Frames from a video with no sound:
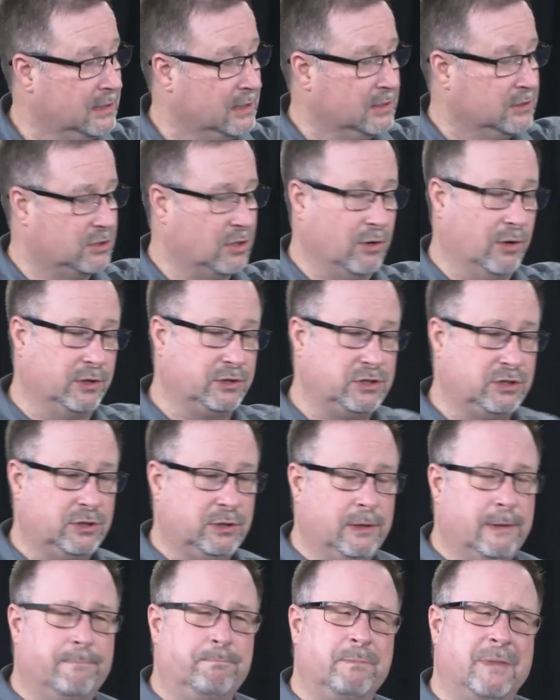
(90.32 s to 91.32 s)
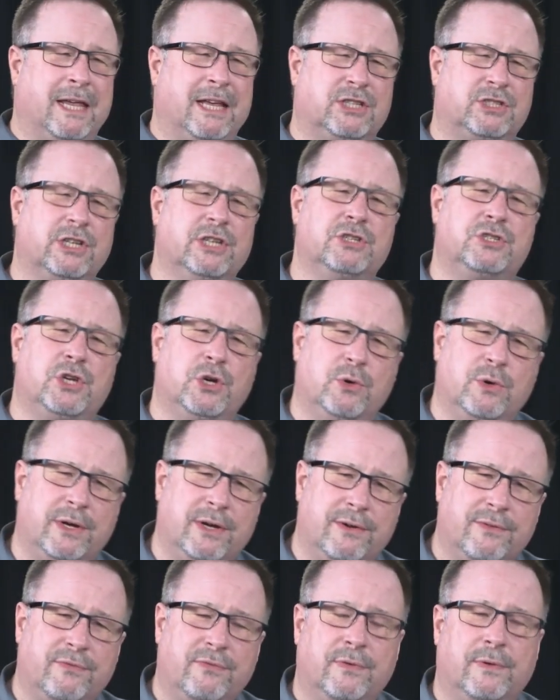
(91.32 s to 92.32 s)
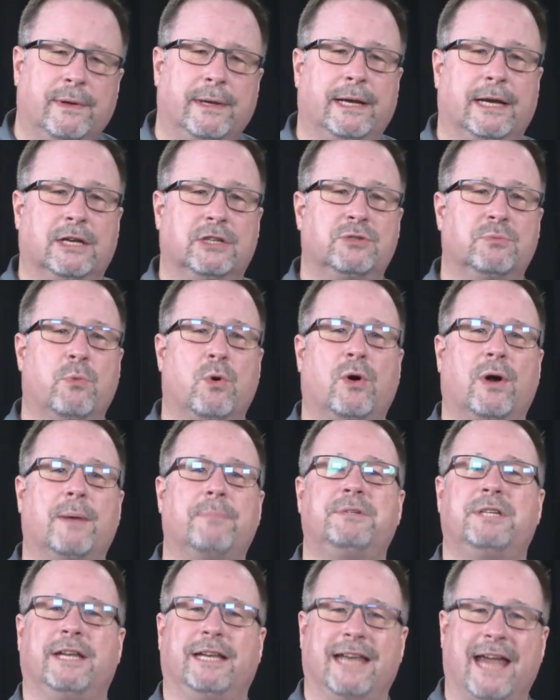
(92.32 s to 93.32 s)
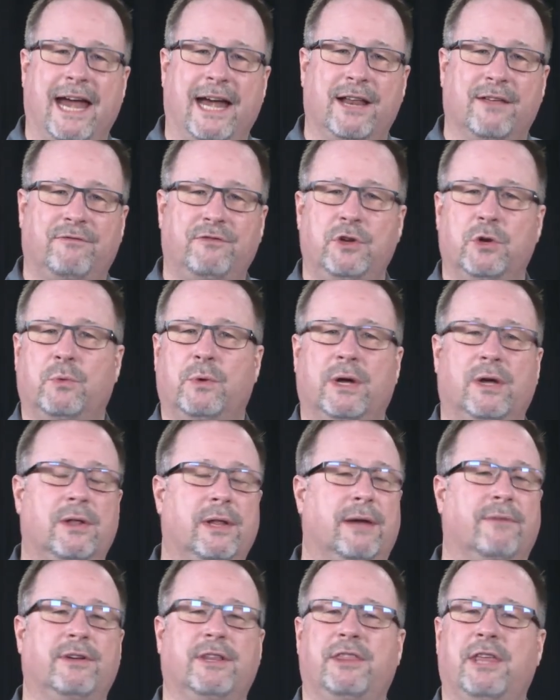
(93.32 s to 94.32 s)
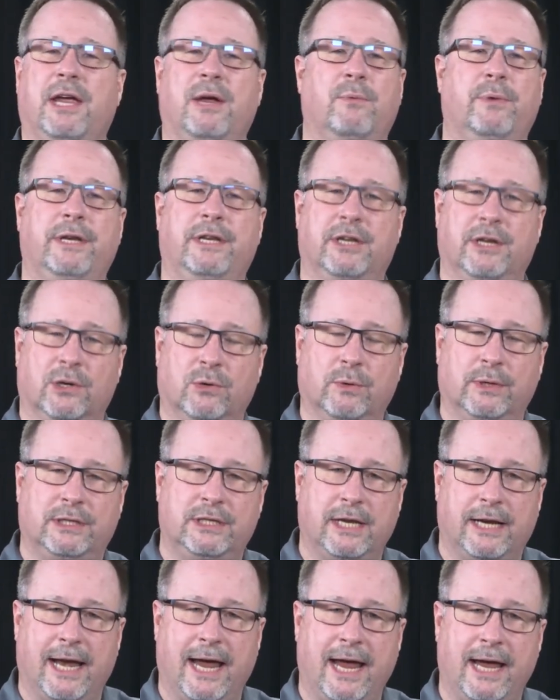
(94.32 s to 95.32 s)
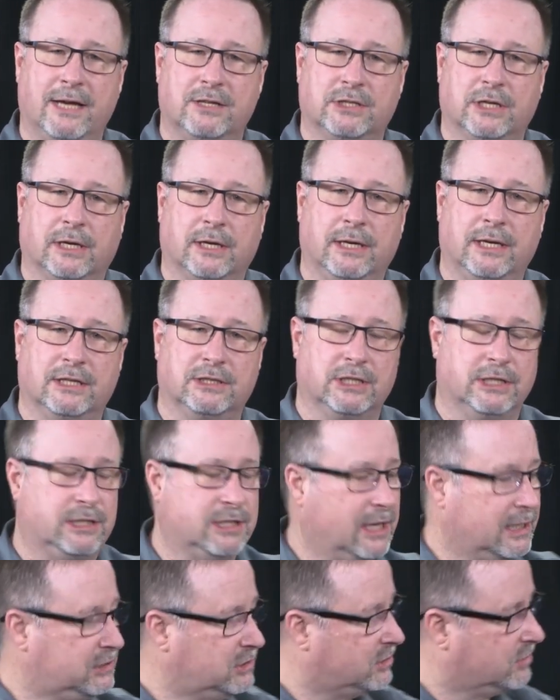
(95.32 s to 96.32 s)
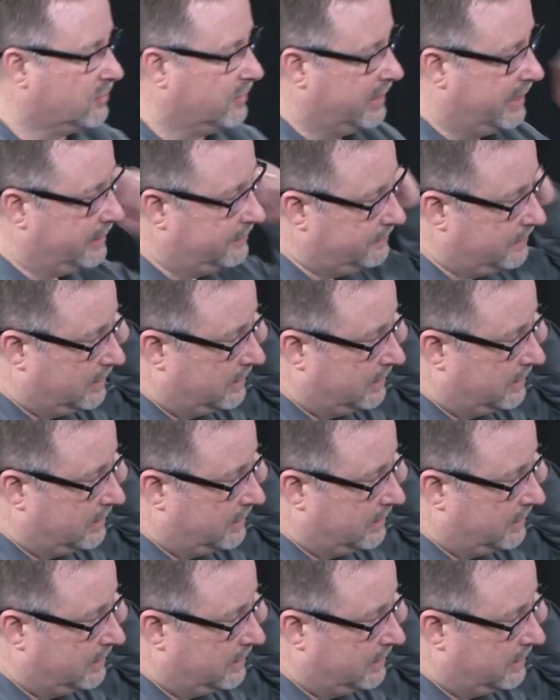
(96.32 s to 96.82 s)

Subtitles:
So it's intuitive and it's more up to date, if you will. Everything we deal with today is a touch screen.